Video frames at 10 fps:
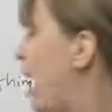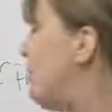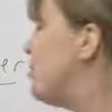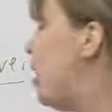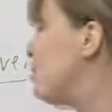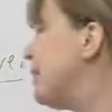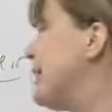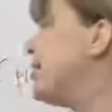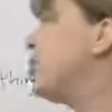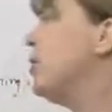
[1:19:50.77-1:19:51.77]
I'm not
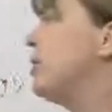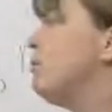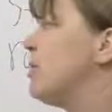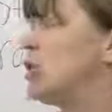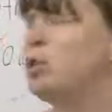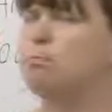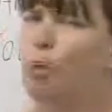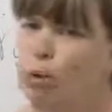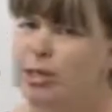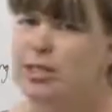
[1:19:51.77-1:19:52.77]
really good with
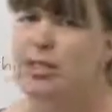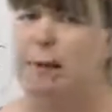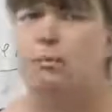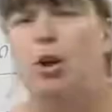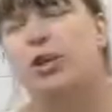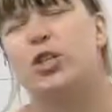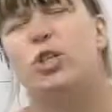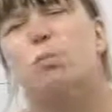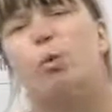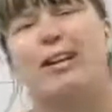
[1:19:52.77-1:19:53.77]
sports. I'm not a
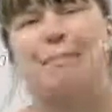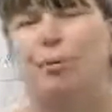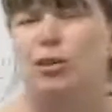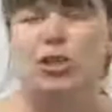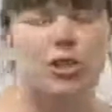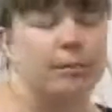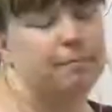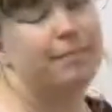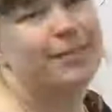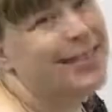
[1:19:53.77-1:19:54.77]
sporty person.
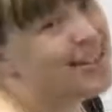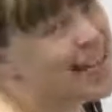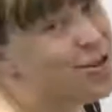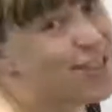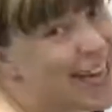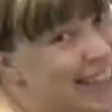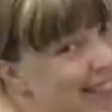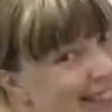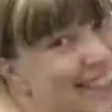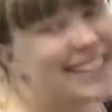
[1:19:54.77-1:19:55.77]
Can you
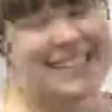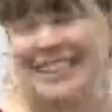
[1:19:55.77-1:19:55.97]
tell?